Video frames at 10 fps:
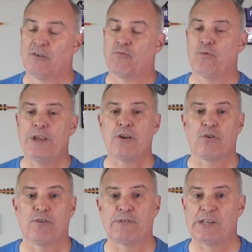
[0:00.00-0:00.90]

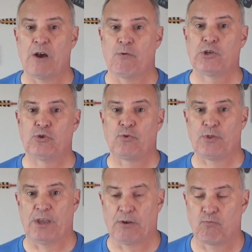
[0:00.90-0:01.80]
recurve is not what you
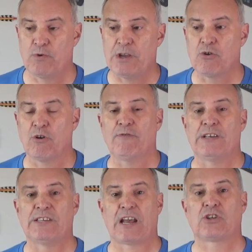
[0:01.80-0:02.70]
think. Recurve
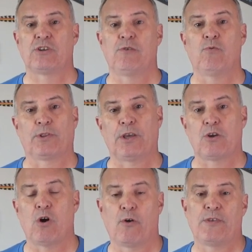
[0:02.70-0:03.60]
is actually what they
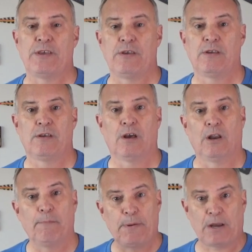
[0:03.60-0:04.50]
call the
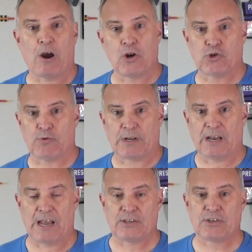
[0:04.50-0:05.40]
Olympic archery
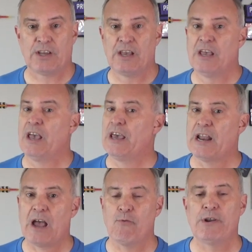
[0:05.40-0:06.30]
class. And
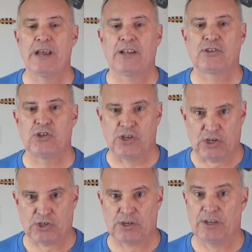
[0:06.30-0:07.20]
I would not
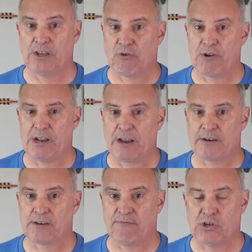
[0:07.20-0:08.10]
suggest entering
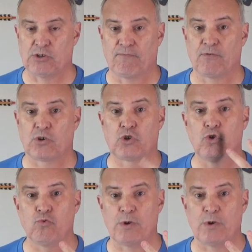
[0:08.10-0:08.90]
that division for two